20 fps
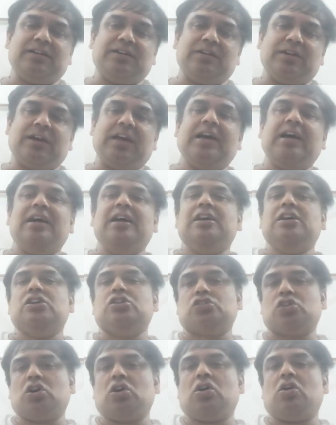Okay,
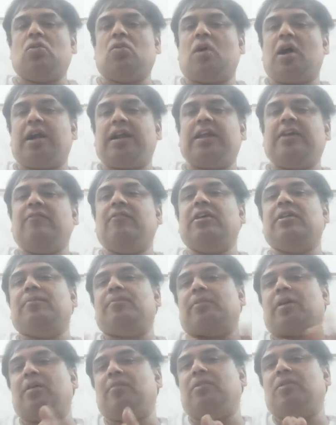so whatever
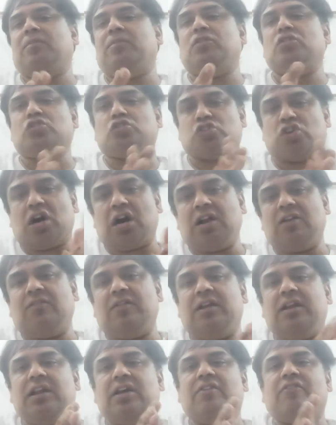problem you solve
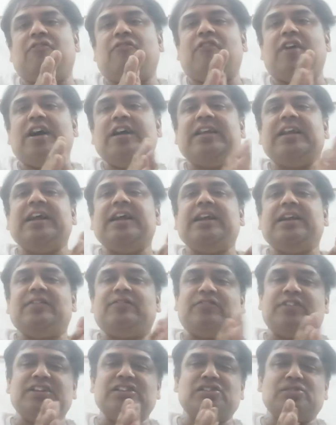in a finite
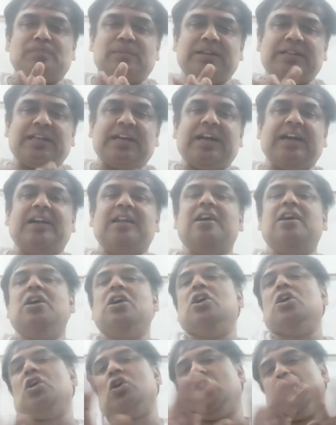difference method,
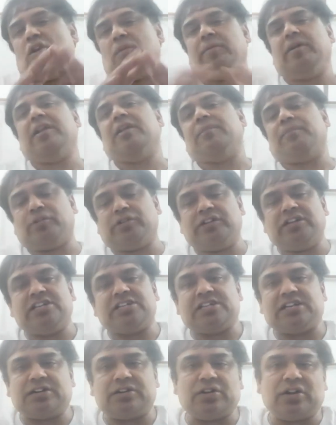you will be in a
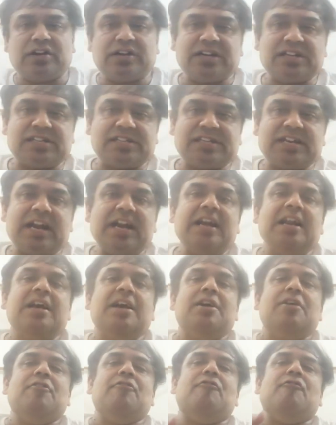position to understand
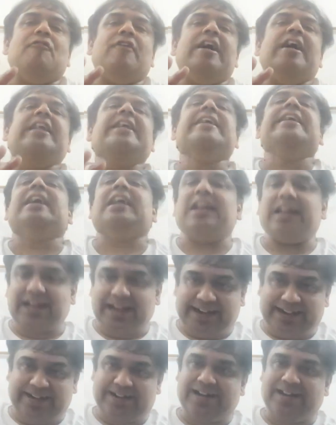very
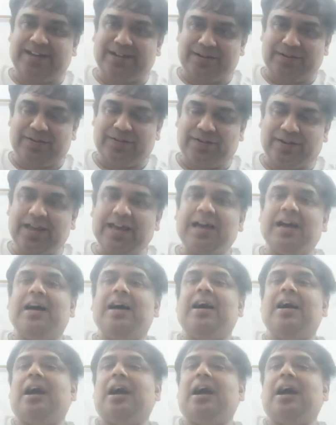elegantly. Okay,